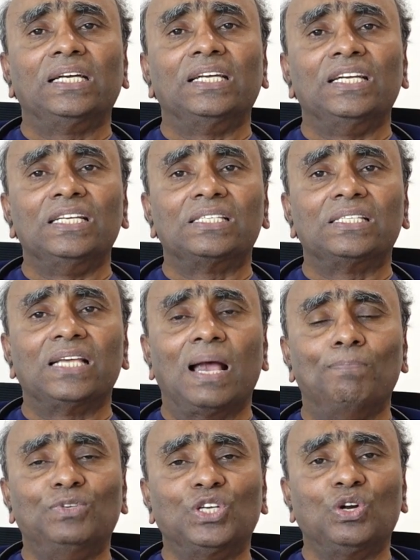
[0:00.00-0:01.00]
is
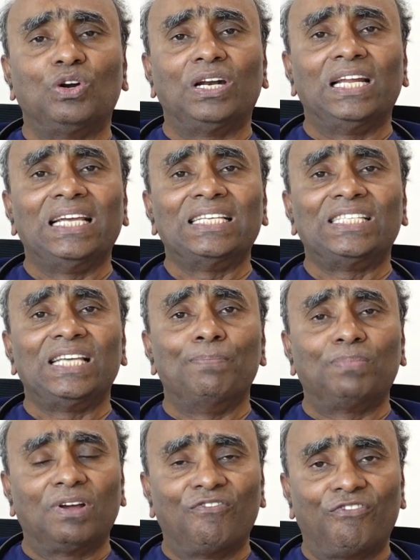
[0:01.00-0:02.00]
absolutely
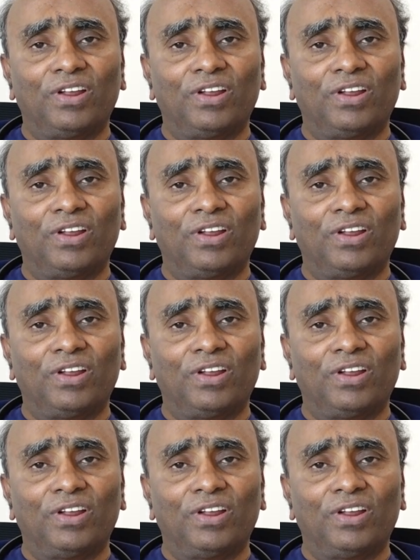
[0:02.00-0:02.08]
symptom